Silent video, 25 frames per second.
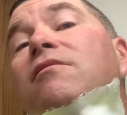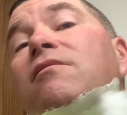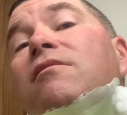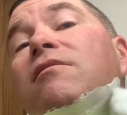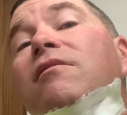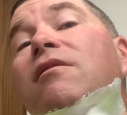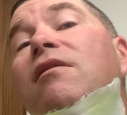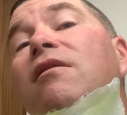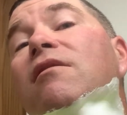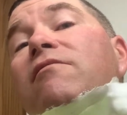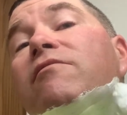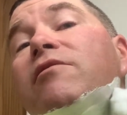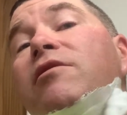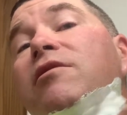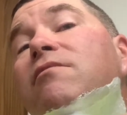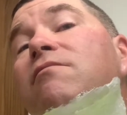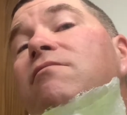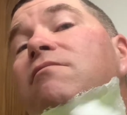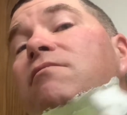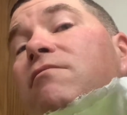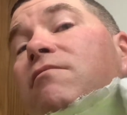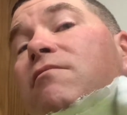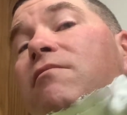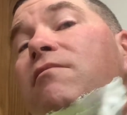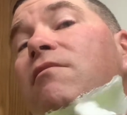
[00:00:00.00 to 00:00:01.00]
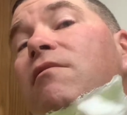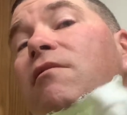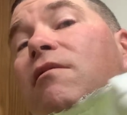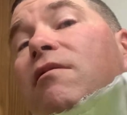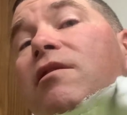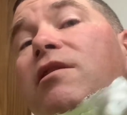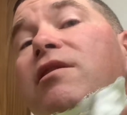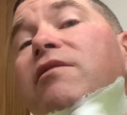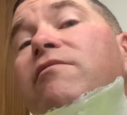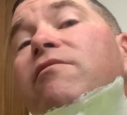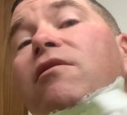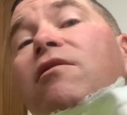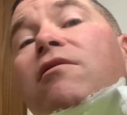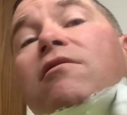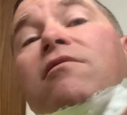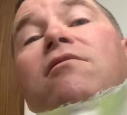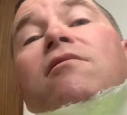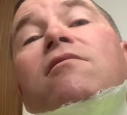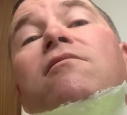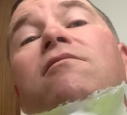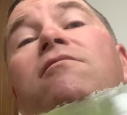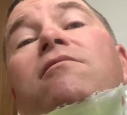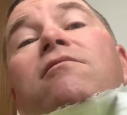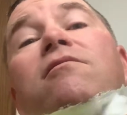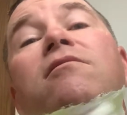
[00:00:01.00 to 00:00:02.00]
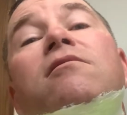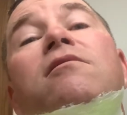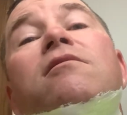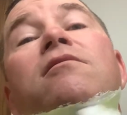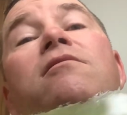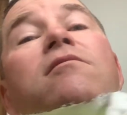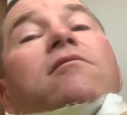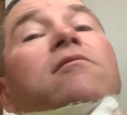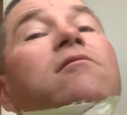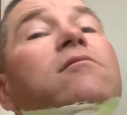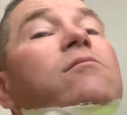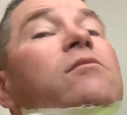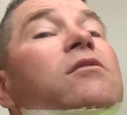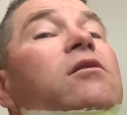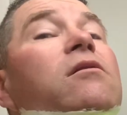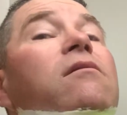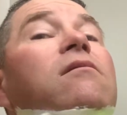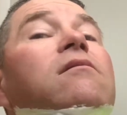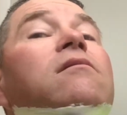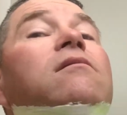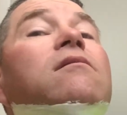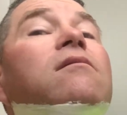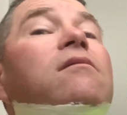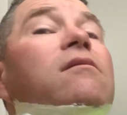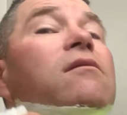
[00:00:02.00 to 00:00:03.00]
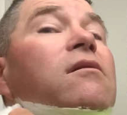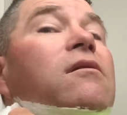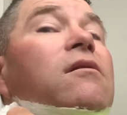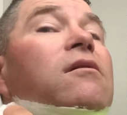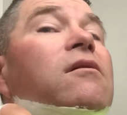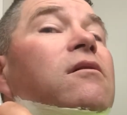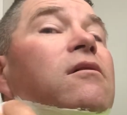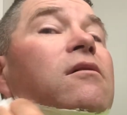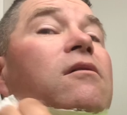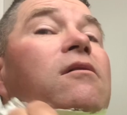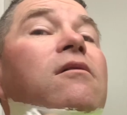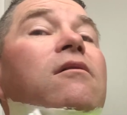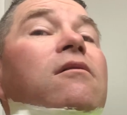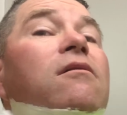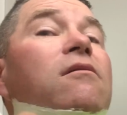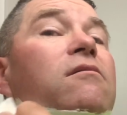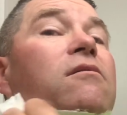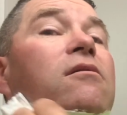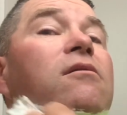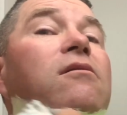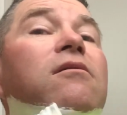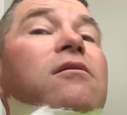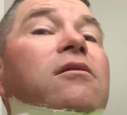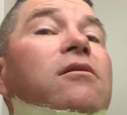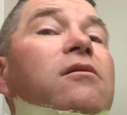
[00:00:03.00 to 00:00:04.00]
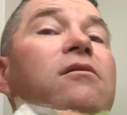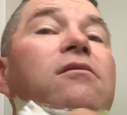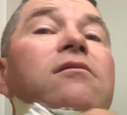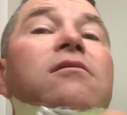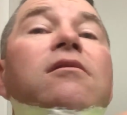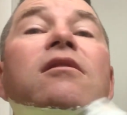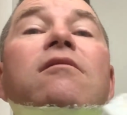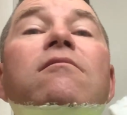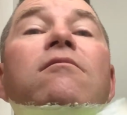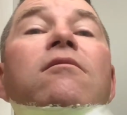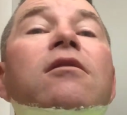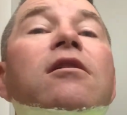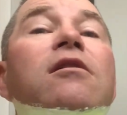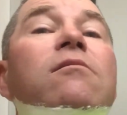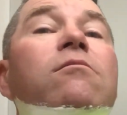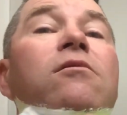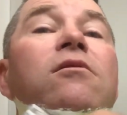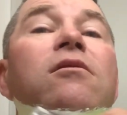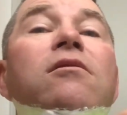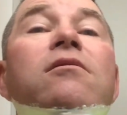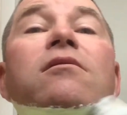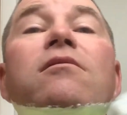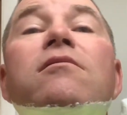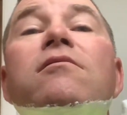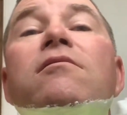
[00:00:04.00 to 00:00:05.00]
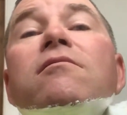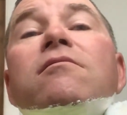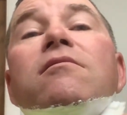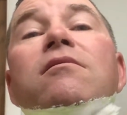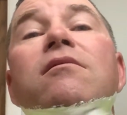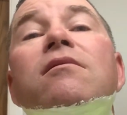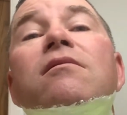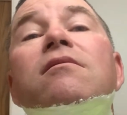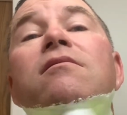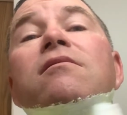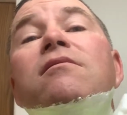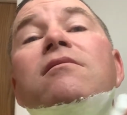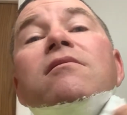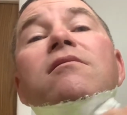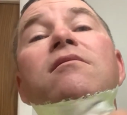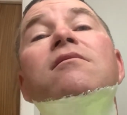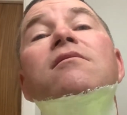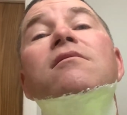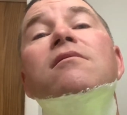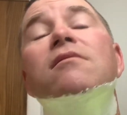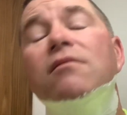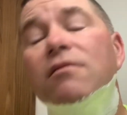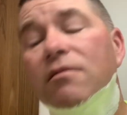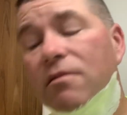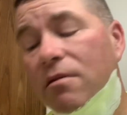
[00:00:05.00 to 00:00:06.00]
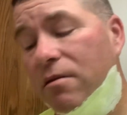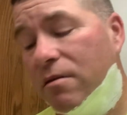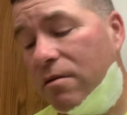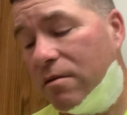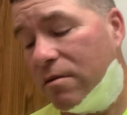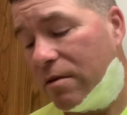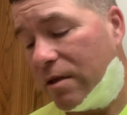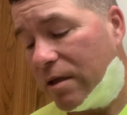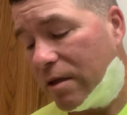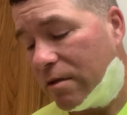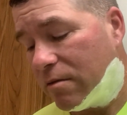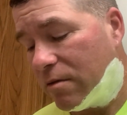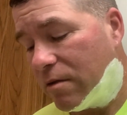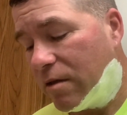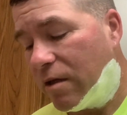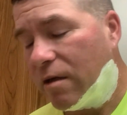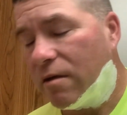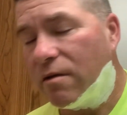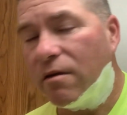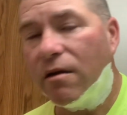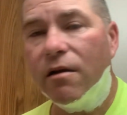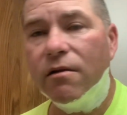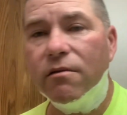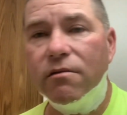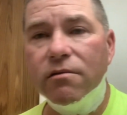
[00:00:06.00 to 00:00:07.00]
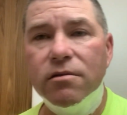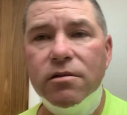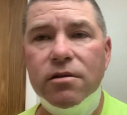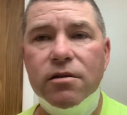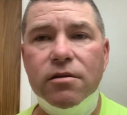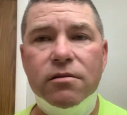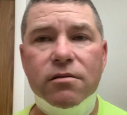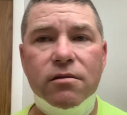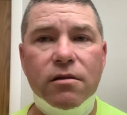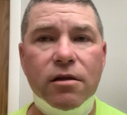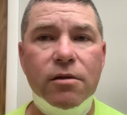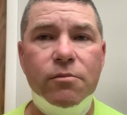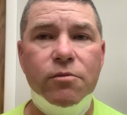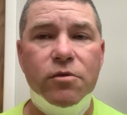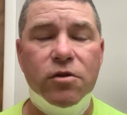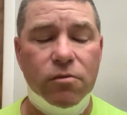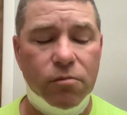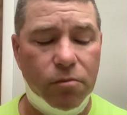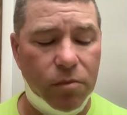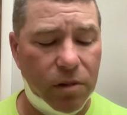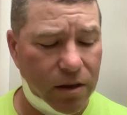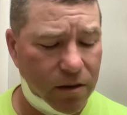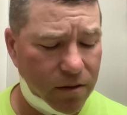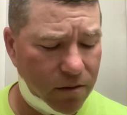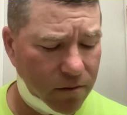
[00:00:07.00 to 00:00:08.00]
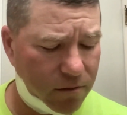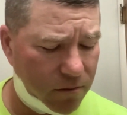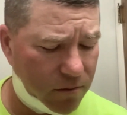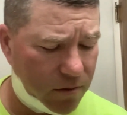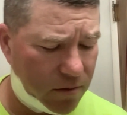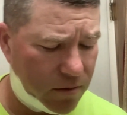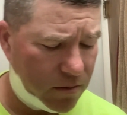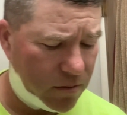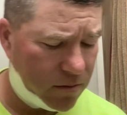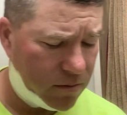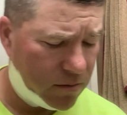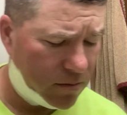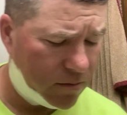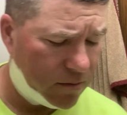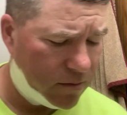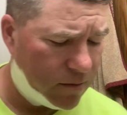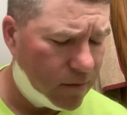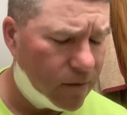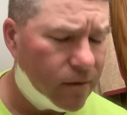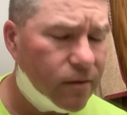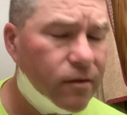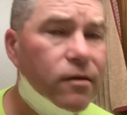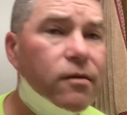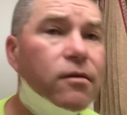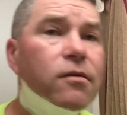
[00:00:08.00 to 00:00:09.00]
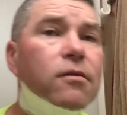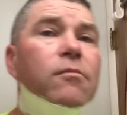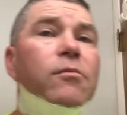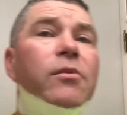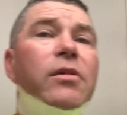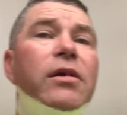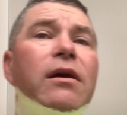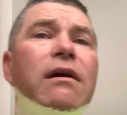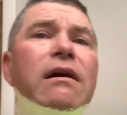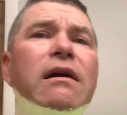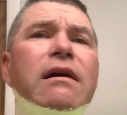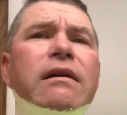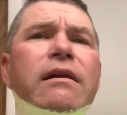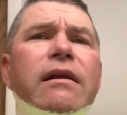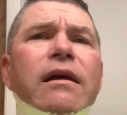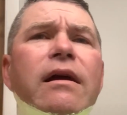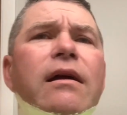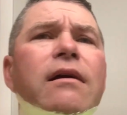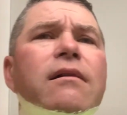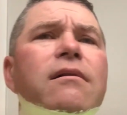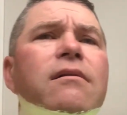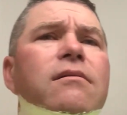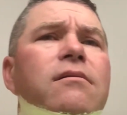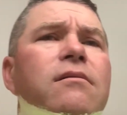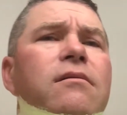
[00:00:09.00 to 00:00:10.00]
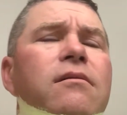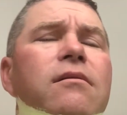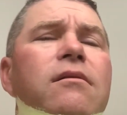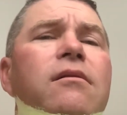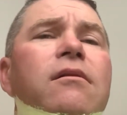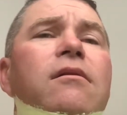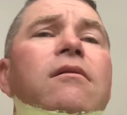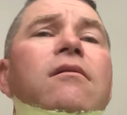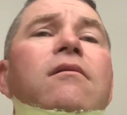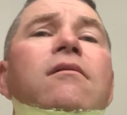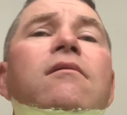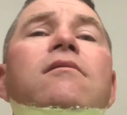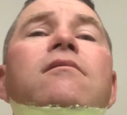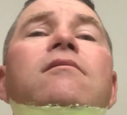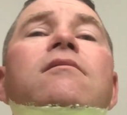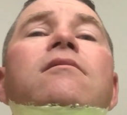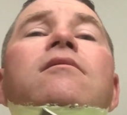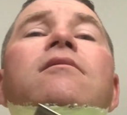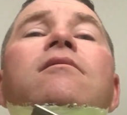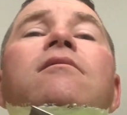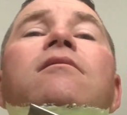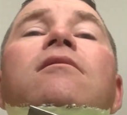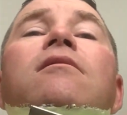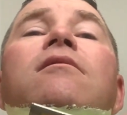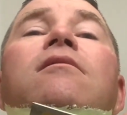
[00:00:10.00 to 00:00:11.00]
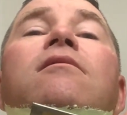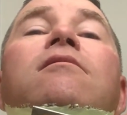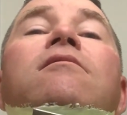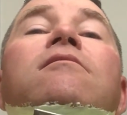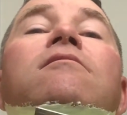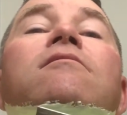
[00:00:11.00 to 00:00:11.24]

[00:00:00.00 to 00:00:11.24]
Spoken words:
have it leave our solar system and all the things they were able to do. And now technology is leaps and bounds beyond that, you know, and